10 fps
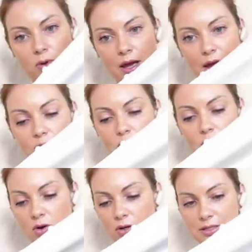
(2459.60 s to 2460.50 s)
So we have
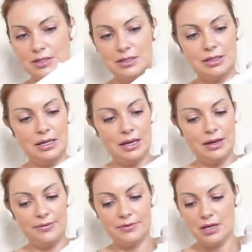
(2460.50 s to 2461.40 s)
long
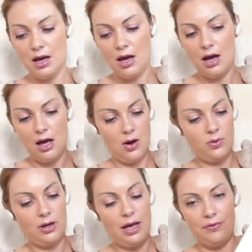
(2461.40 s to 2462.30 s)
sleeves.
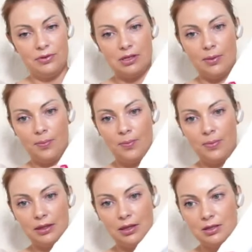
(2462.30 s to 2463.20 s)
Uh, have some
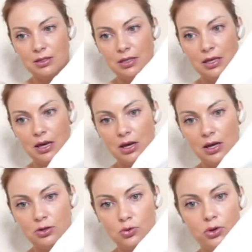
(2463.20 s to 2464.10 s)
buttons
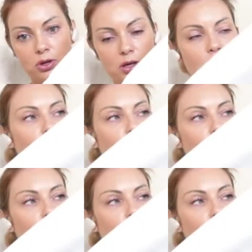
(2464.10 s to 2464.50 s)
here, so you